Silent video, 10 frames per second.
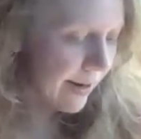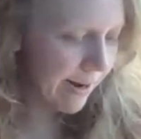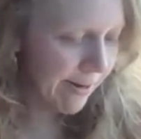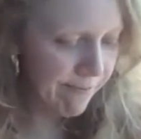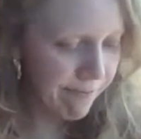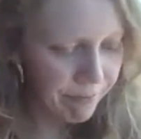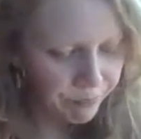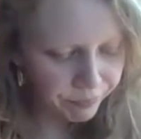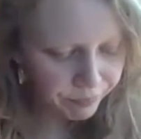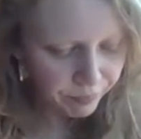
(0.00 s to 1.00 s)
I
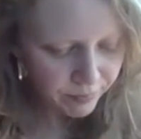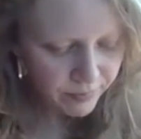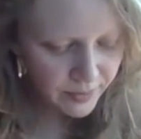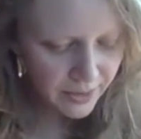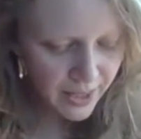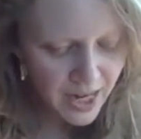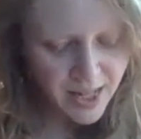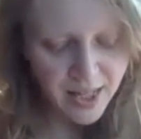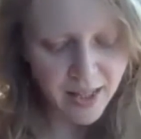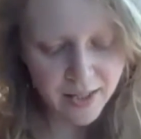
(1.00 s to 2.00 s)
kind of
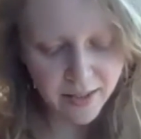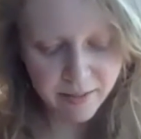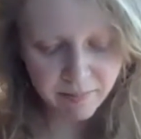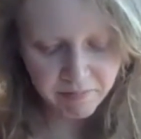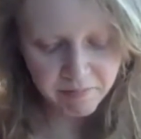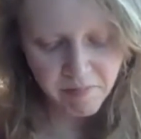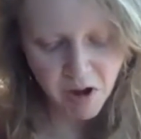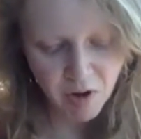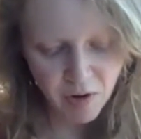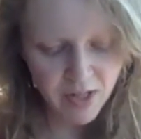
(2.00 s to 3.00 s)
think that's
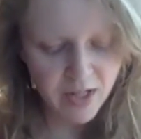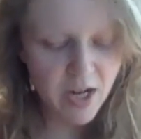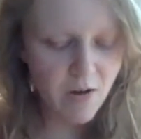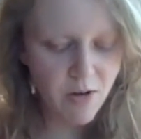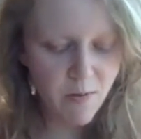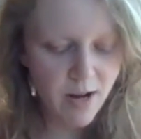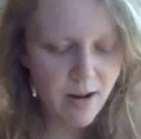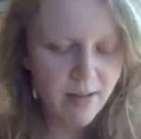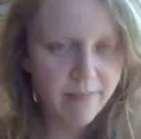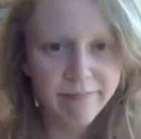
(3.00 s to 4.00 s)
all you need to know, and you might
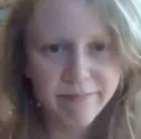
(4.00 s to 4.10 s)
not